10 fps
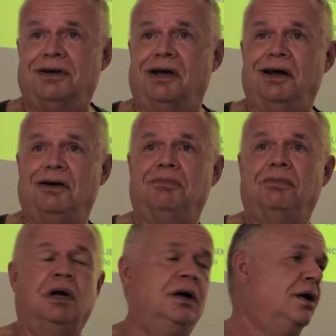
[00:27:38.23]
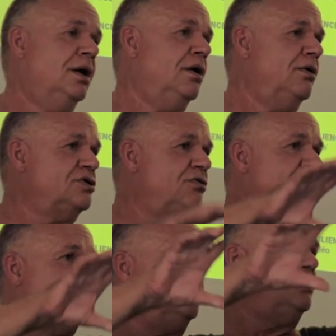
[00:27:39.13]
So we
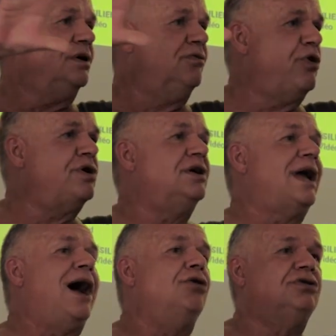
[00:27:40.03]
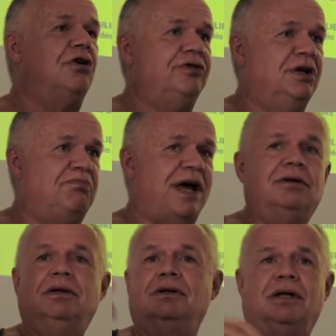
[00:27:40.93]
are working out of an
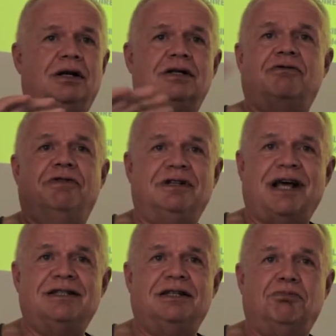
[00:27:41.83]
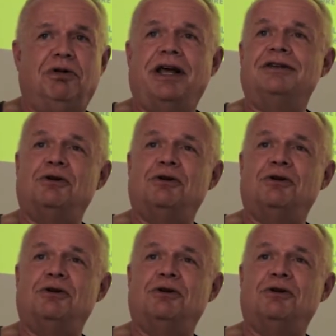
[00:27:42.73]
abandoned, and it's a fantastic place.